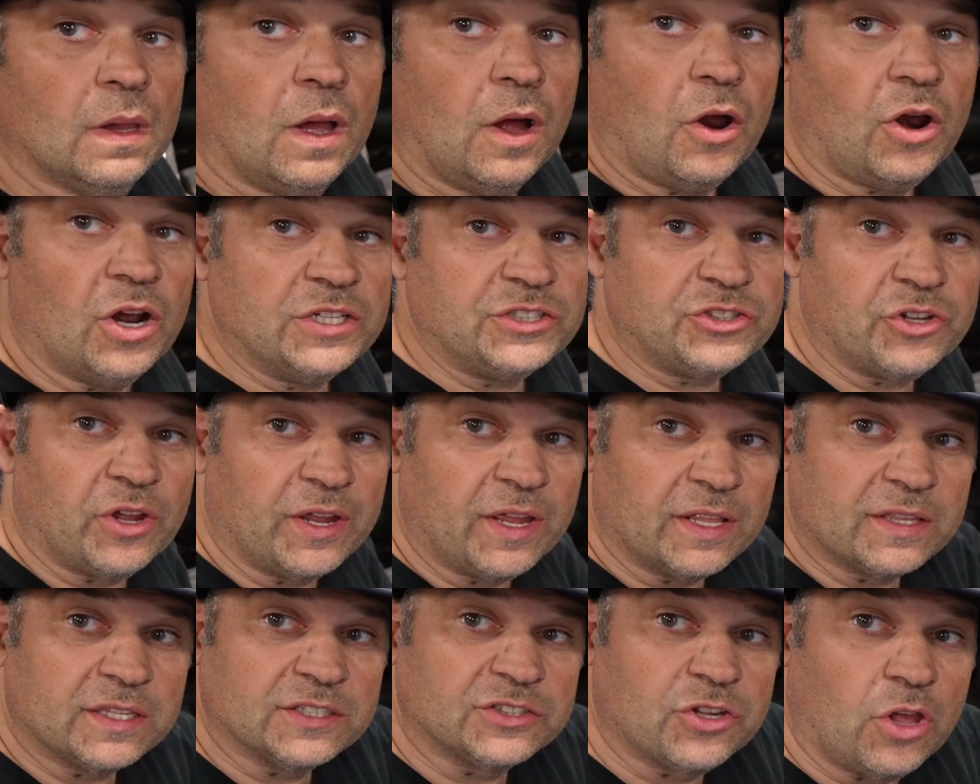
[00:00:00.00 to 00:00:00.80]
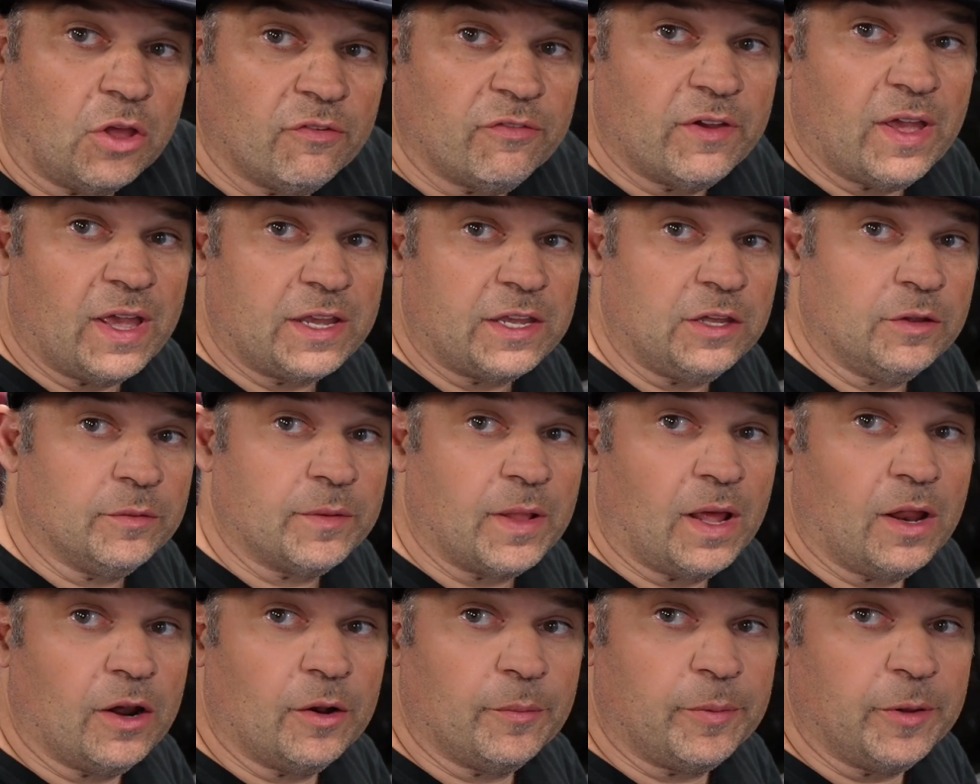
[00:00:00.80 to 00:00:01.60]
All right, so I got this all vacuumed
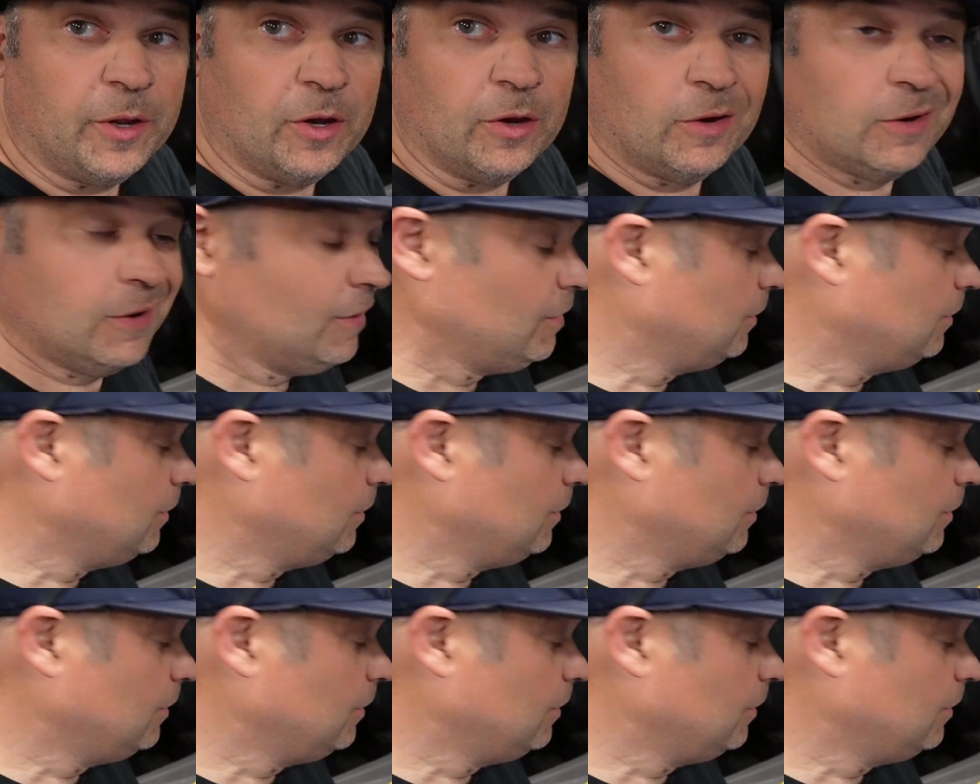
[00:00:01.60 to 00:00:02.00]
out up here.